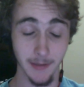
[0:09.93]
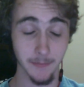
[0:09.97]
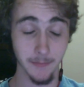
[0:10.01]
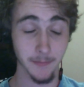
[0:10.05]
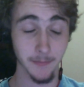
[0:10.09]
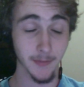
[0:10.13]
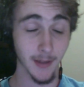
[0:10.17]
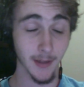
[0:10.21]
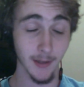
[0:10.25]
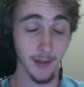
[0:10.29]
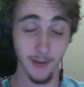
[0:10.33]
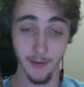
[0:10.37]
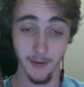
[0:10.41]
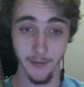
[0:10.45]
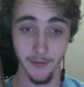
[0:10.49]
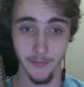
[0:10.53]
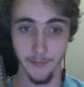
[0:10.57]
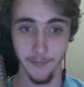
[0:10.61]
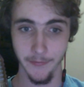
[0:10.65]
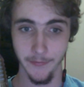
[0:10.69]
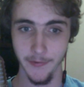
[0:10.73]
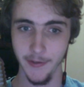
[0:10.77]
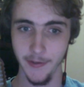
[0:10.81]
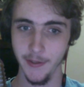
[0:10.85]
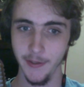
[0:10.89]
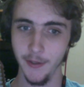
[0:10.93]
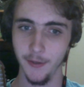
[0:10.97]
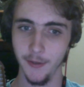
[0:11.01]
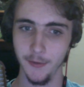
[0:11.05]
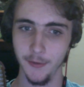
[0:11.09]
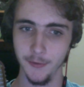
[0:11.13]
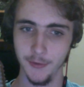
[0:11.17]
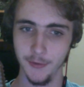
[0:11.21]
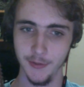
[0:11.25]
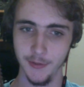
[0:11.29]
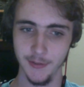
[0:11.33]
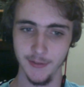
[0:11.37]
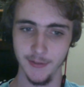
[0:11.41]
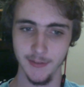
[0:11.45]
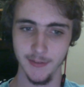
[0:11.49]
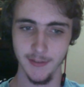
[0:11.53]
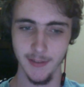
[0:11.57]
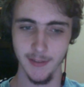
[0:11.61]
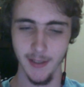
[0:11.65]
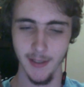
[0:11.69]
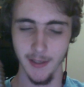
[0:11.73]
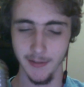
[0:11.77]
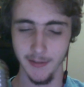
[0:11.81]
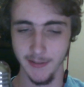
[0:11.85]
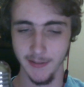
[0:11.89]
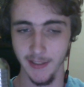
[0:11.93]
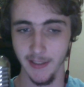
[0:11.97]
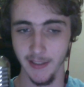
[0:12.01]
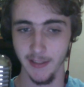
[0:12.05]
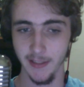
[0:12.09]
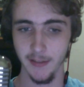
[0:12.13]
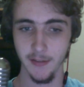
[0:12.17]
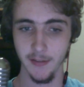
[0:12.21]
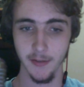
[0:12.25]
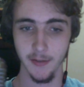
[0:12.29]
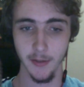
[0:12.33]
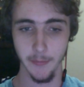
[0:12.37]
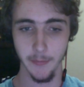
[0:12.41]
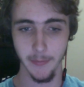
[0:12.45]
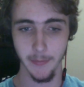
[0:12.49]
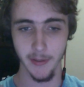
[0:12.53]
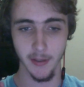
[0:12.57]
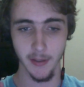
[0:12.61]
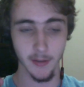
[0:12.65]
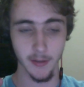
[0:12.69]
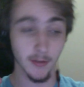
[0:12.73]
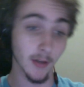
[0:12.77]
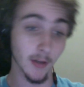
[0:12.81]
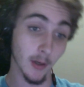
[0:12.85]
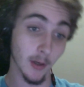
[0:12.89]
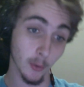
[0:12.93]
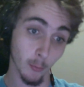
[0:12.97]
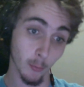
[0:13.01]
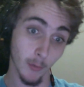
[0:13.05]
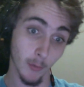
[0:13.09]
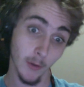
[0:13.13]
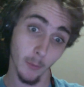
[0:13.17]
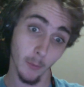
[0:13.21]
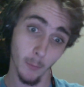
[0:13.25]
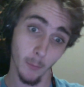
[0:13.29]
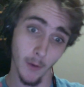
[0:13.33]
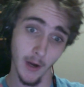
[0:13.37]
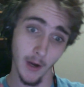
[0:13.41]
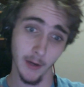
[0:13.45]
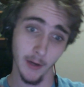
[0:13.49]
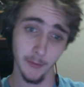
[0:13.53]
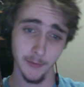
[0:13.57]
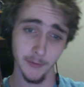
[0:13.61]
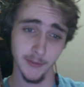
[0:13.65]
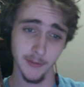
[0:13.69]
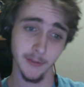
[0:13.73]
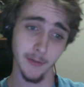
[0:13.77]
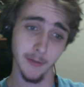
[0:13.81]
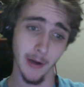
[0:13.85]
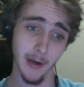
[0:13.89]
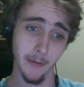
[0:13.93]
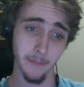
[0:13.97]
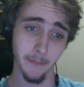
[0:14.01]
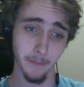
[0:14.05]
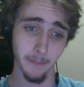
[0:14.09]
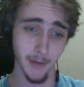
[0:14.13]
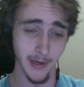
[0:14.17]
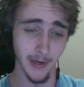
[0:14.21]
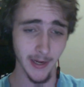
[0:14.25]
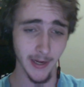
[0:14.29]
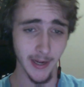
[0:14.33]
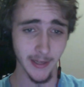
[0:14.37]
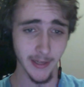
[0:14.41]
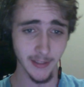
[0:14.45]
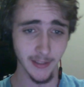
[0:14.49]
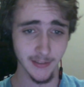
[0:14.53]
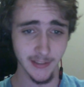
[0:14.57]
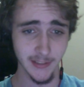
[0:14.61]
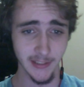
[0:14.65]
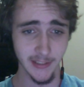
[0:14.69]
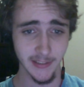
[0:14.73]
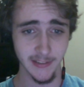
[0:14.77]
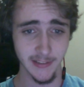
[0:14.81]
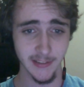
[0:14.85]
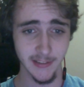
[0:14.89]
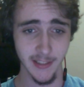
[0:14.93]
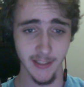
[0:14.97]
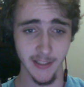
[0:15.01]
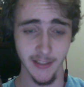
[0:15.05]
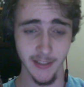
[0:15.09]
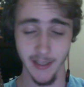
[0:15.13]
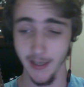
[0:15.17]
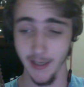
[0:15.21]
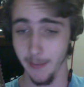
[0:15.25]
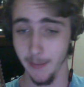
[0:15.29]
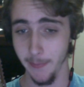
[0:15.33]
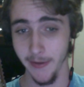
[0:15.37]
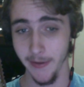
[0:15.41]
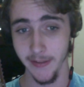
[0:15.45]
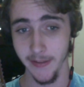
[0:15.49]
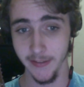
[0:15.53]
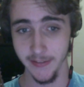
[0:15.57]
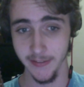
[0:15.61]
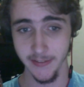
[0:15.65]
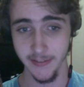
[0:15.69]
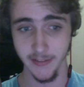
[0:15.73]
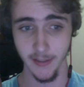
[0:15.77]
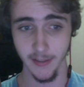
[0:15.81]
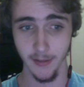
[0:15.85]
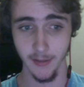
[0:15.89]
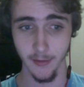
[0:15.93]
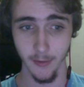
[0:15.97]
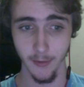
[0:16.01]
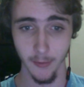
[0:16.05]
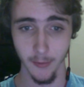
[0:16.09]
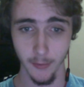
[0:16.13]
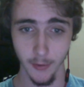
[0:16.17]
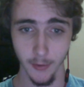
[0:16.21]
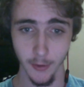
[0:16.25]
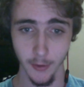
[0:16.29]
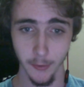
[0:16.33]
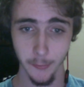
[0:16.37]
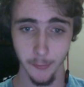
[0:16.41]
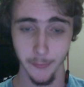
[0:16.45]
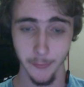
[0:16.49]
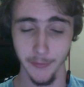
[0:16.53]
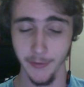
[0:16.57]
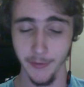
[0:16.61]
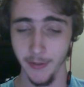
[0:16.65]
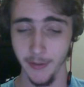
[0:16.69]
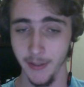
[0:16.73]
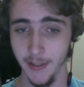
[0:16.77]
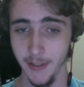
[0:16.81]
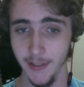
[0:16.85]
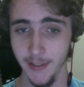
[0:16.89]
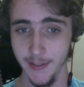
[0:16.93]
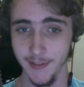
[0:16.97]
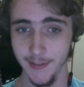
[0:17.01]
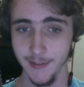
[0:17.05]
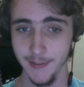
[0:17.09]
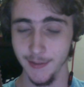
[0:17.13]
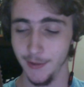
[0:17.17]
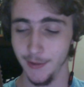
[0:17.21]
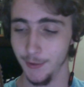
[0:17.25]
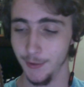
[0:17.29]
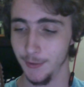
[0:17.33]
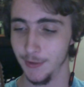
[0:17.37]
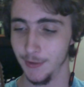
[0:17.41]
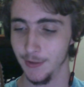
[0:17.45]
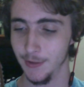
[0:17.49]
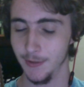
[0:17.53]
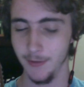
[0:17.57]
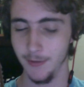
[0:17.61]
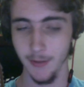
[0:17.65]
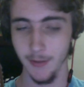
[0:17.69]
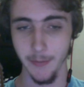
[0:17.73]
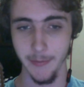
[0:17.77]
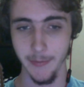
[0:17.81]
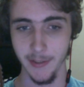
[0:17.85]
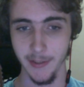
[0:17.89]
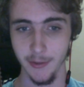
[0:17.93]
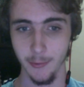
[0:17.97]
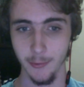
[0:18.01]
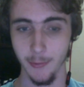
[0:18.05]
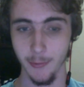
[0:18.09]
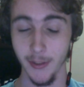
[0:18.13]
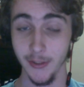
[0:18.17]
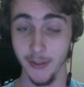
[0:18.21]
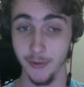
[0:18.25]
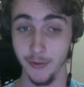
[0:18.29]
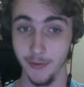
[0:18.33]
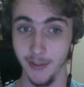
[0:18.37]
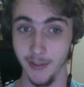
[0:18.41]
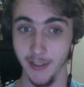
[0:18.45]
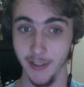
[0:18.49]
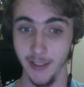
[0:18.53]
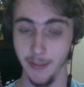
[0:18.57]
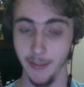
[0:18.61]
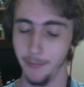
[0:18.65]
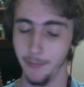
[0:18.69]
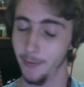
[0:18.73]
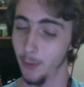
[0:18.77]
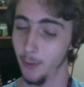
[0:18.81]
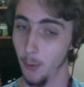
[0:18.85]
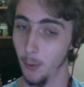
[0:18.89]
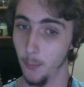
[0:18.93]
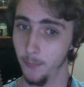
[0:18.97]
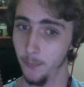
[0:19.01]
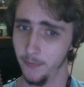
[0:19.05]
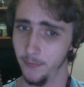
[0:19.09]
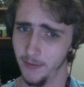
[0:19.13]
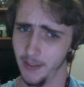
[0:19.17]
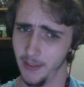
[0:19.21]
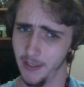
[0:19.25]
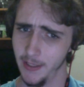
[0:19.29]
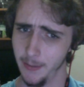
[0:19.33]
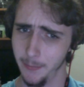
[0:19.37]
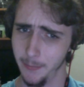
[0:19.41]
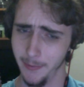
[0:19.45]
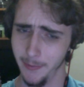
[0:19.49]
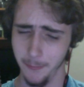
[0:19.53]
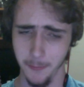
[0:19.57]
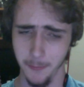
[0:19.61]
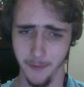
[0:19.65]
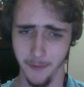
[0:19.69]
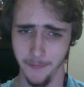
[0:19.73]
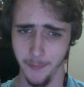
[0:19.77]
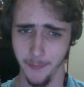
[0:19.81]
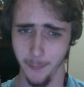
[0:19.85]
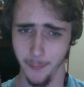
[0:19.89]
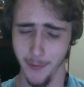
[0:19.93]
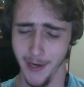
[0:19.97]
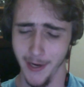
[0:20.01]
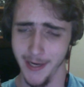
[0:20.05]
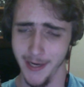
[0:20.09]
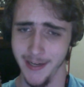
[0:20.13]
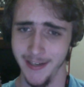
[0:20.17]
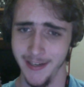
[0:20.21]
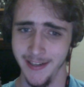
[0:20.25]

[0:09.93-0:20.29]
a lot of the videos are taking gonna be quite a while until my editing's done. I am editing alone, so it's gonna be quite tricky. But hopefully, it'll be worth the wait